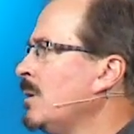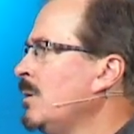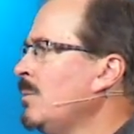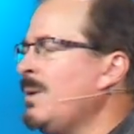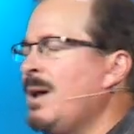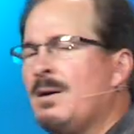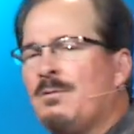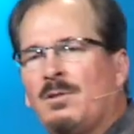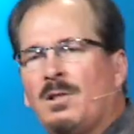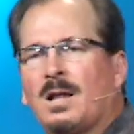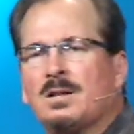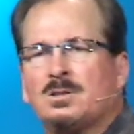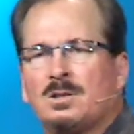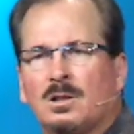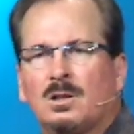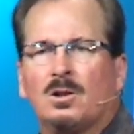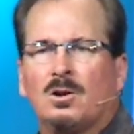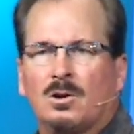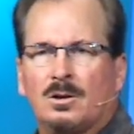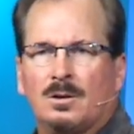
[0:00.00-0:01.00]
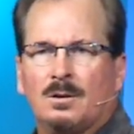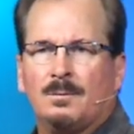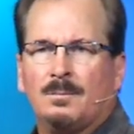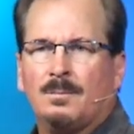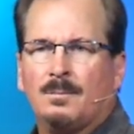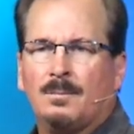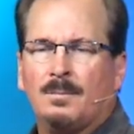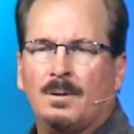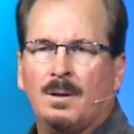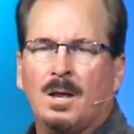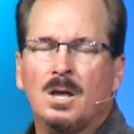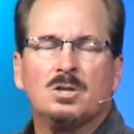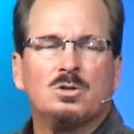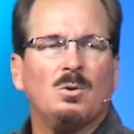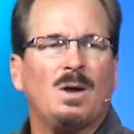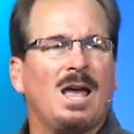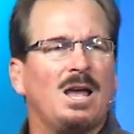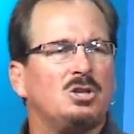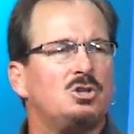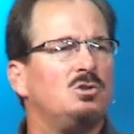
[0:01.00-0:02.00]
We have a lot to learn. So
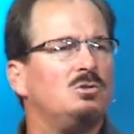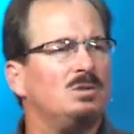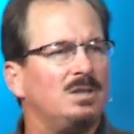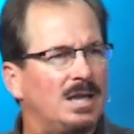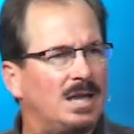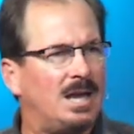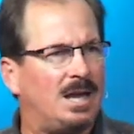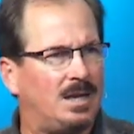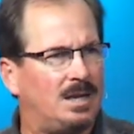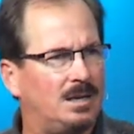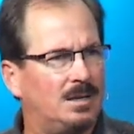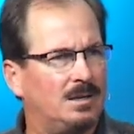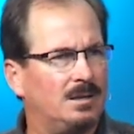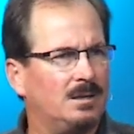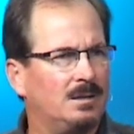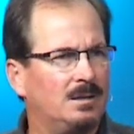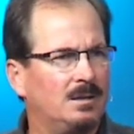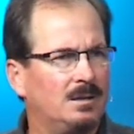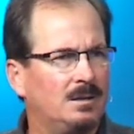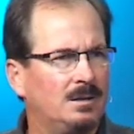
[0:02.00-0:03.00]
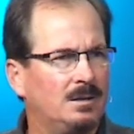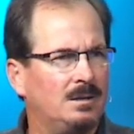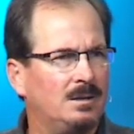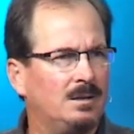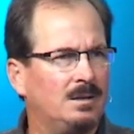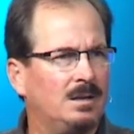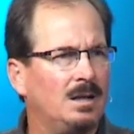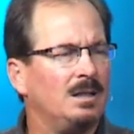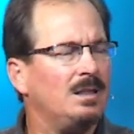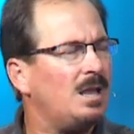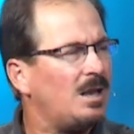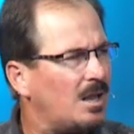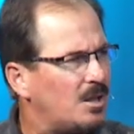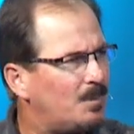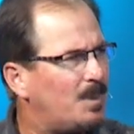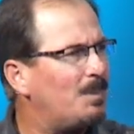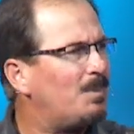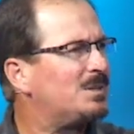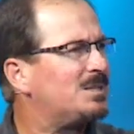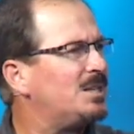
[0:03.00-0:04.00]
as you lead, let other
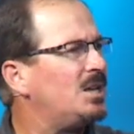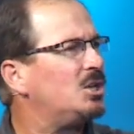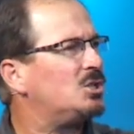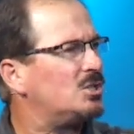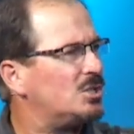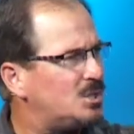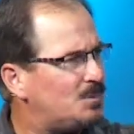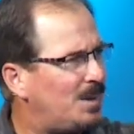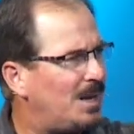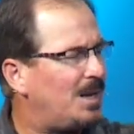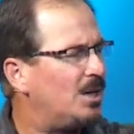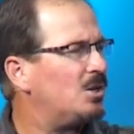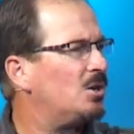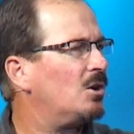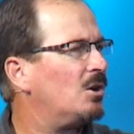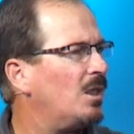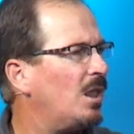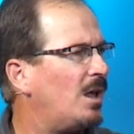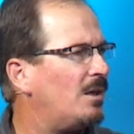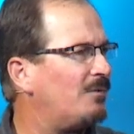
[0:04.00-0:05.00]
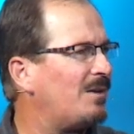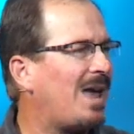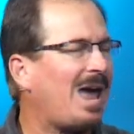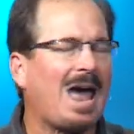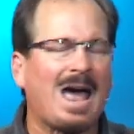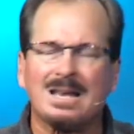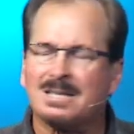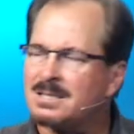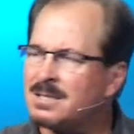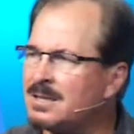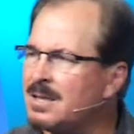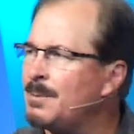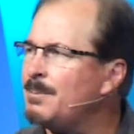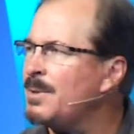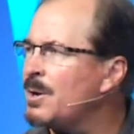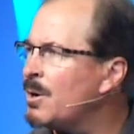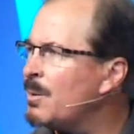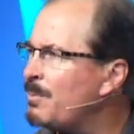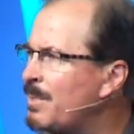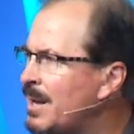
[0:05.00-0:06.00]
people teach and speak into your life. Ask them
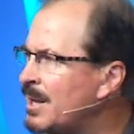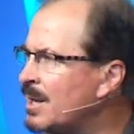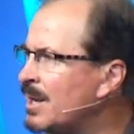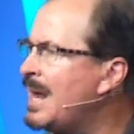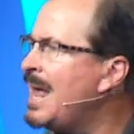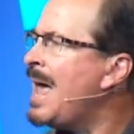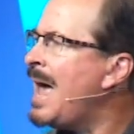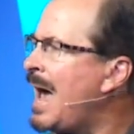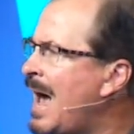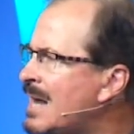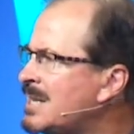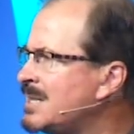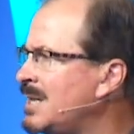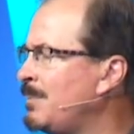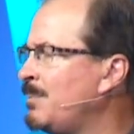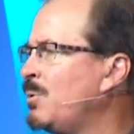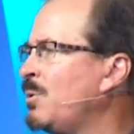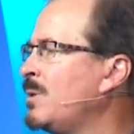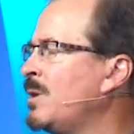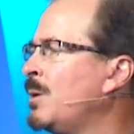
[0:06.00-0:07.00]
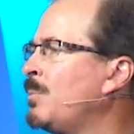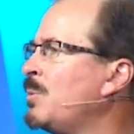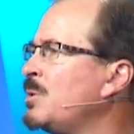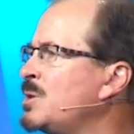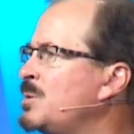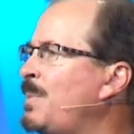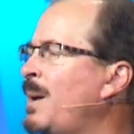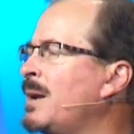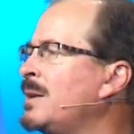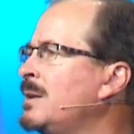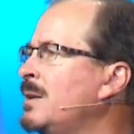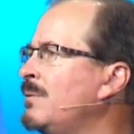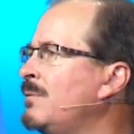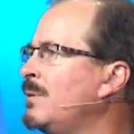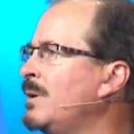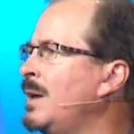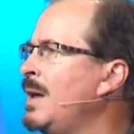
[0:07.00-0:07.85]
their opinion, ask them their perspective.